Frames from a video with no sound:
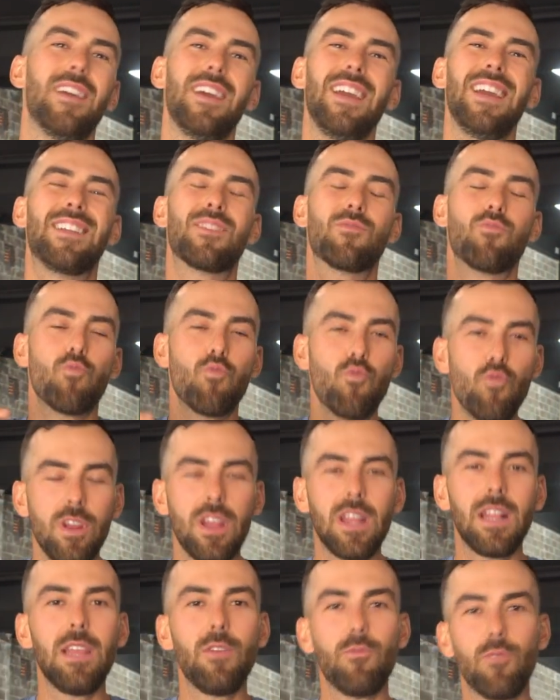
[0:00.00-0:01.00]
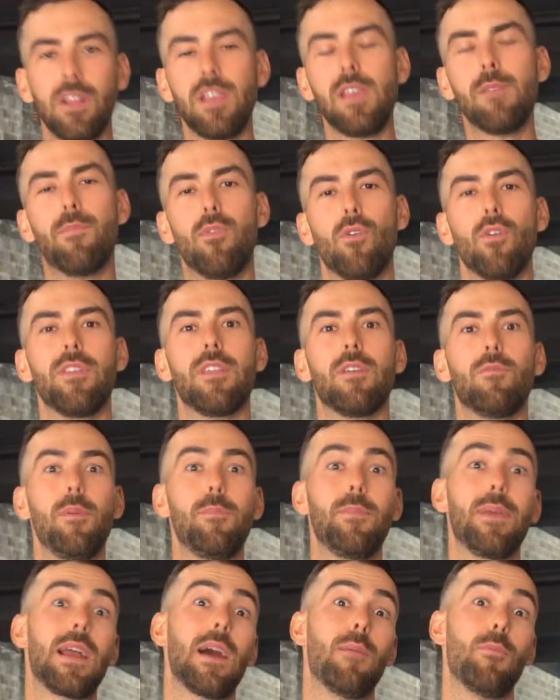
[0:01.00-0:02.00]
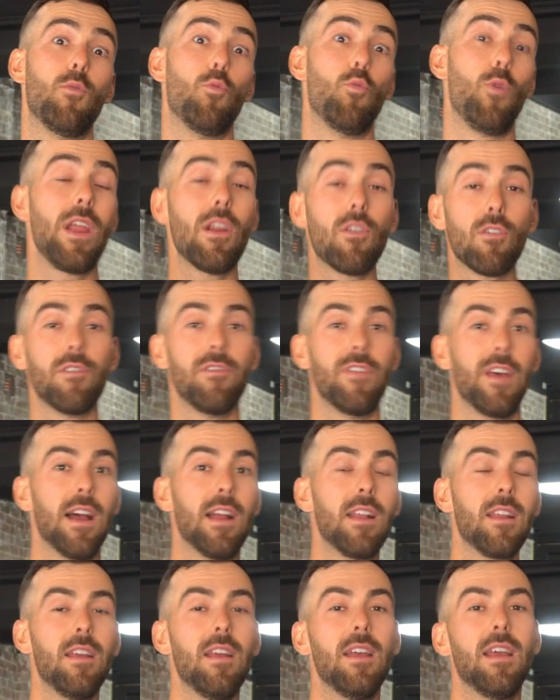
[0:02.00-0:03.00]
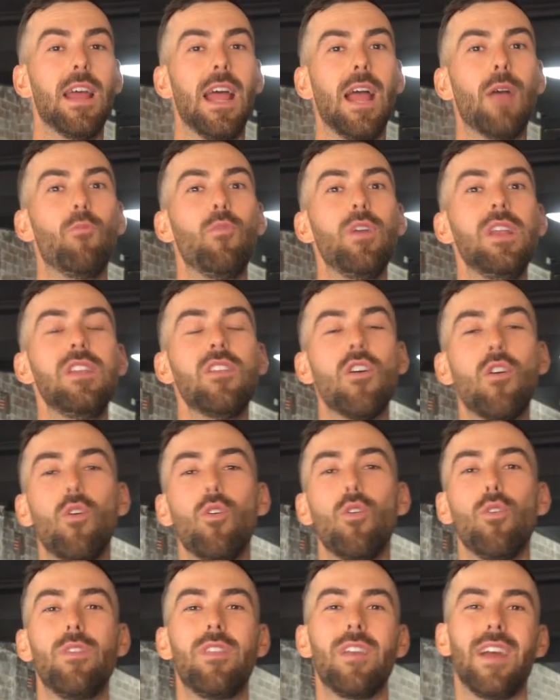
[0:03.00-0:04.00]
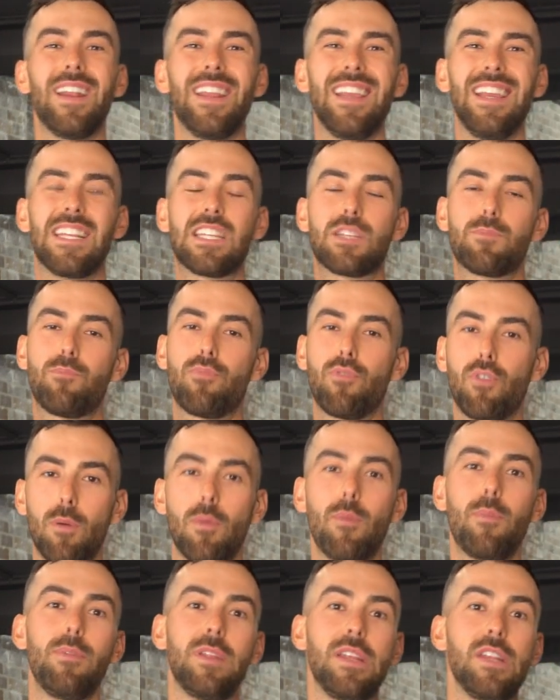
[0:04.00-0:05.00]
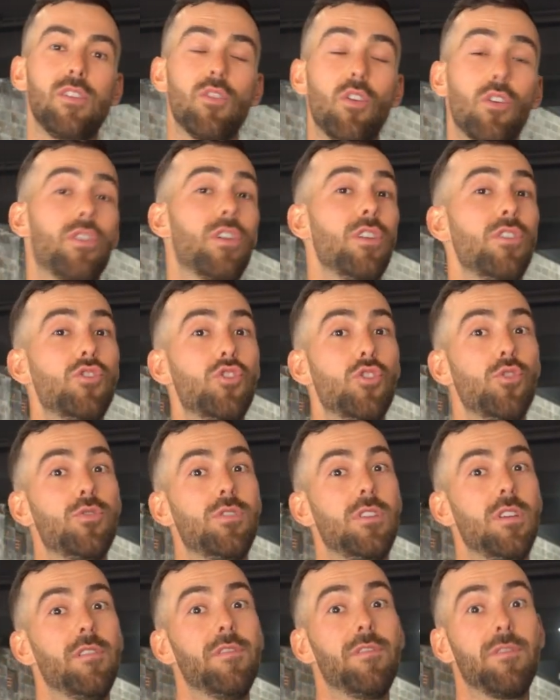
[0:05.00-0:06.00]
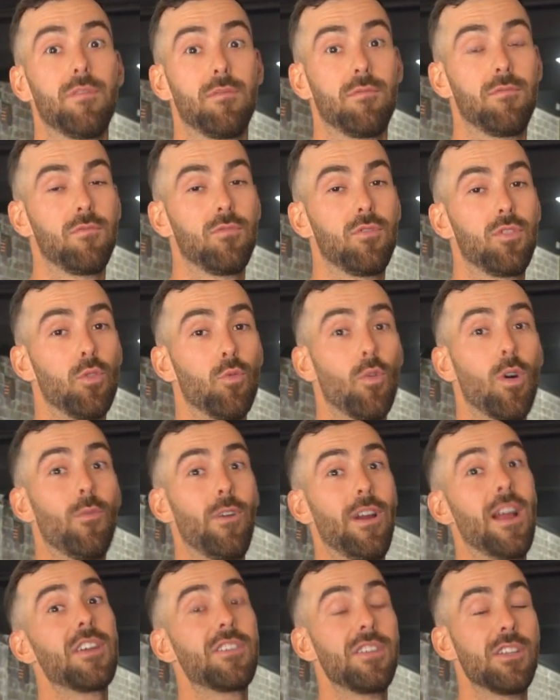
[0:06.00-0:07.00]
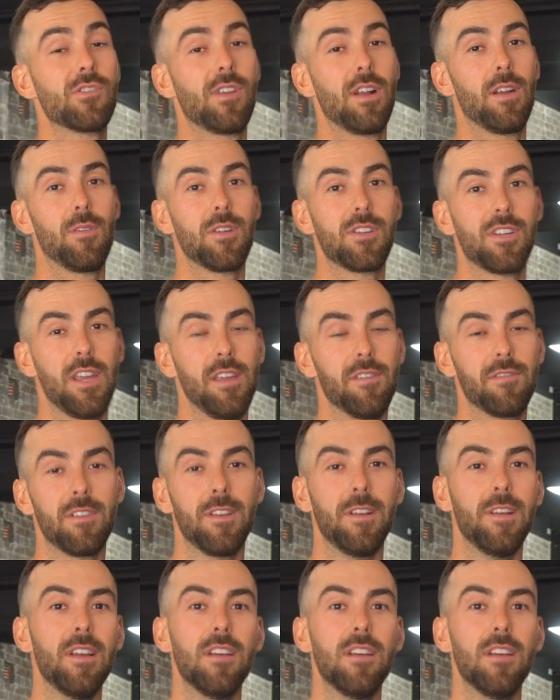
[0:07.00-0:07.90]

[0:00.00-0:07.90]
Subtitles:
It's really, really important that we become aware of that, and we know that it's probably not conducive to what we're actually trying to achieve.